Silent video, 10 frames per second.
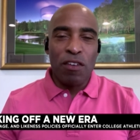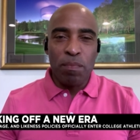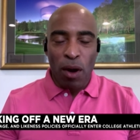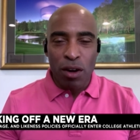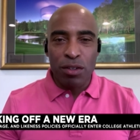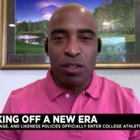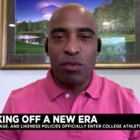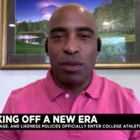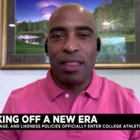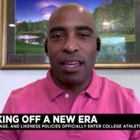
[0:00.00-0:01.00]
We
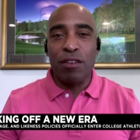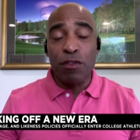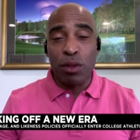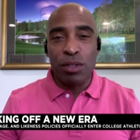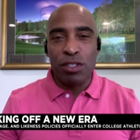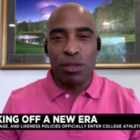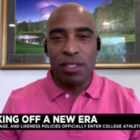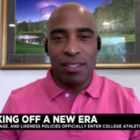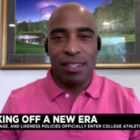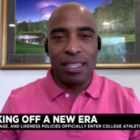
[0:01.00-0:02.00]
partnered with INFLCR,
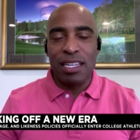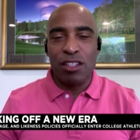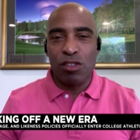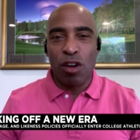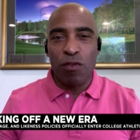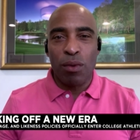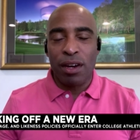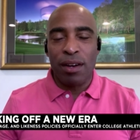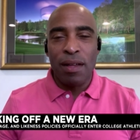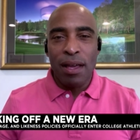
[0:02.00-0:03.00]
with the leading
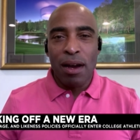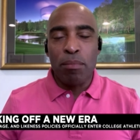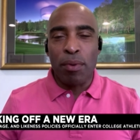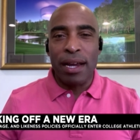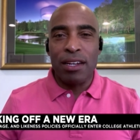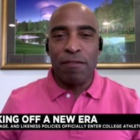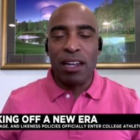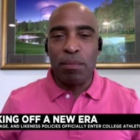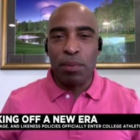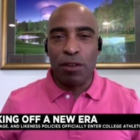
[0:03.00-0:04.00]
software a brand
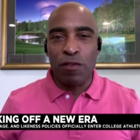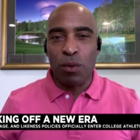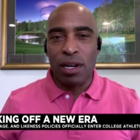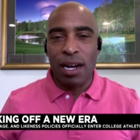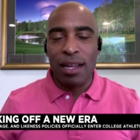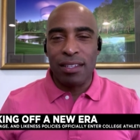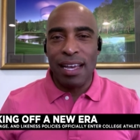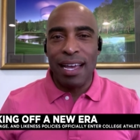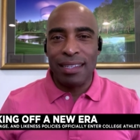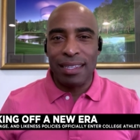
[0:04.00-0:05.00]
developer for college
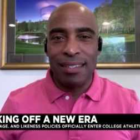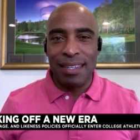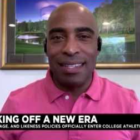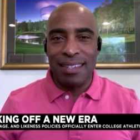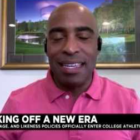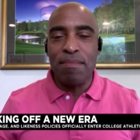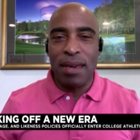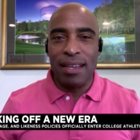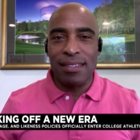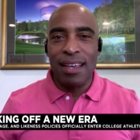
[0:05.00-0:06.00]
athletes and
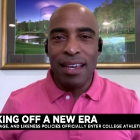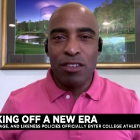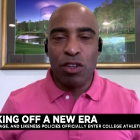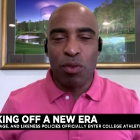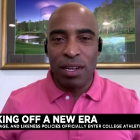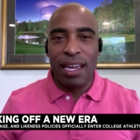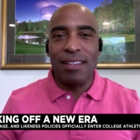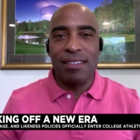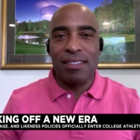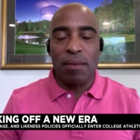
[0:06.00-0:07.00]
teammates, to
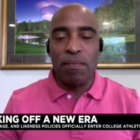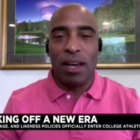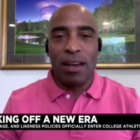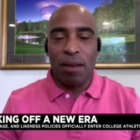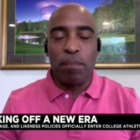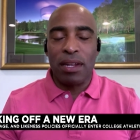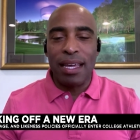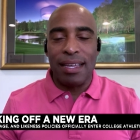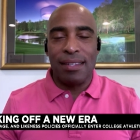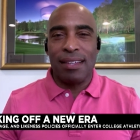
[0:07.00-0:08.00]
create some uh, a
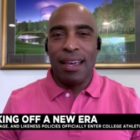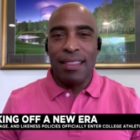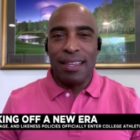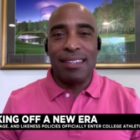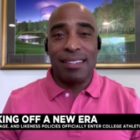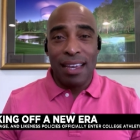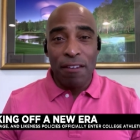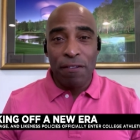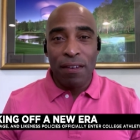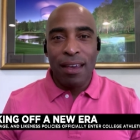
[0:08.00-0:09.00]
place that's
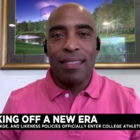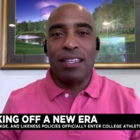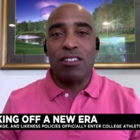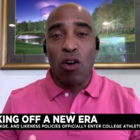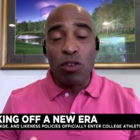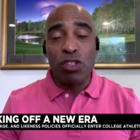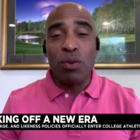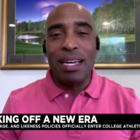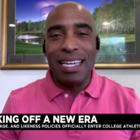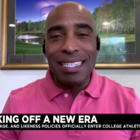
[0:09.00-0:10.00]
safe, that's
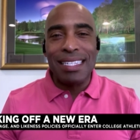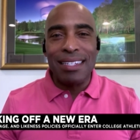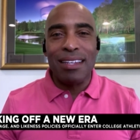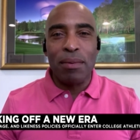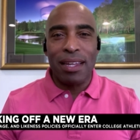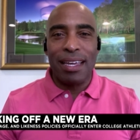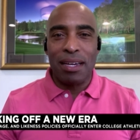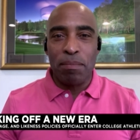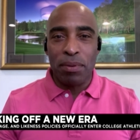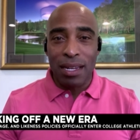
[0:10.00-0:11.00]
also NCAA
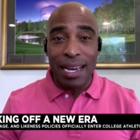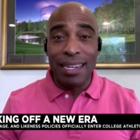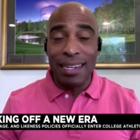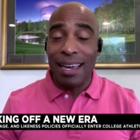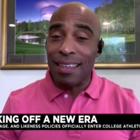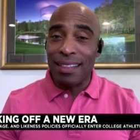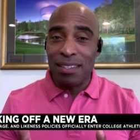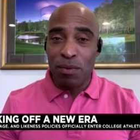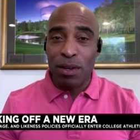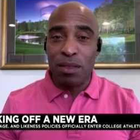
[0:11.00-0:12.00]
compliant. I think
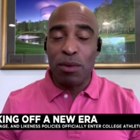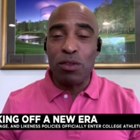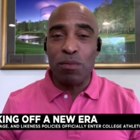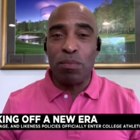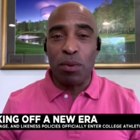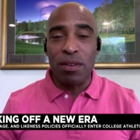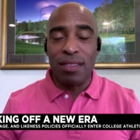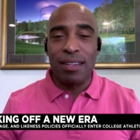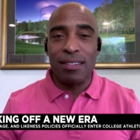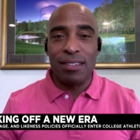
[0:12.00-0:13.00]
that's one of the most
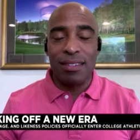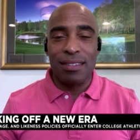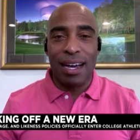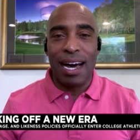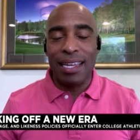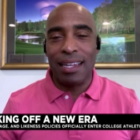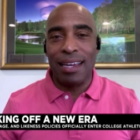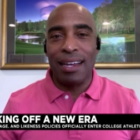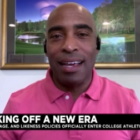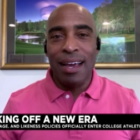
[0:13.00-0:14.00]
important things to, to
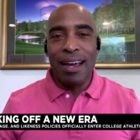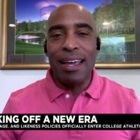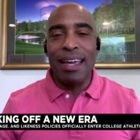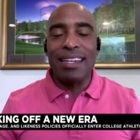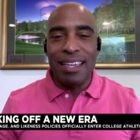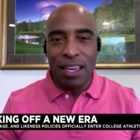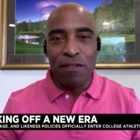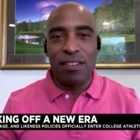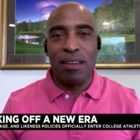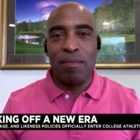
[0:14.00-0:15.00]
highlight, and
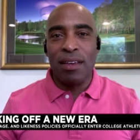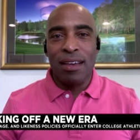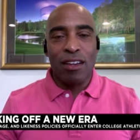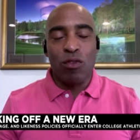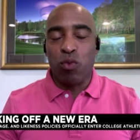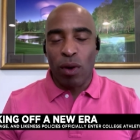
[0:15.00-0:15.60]
gives them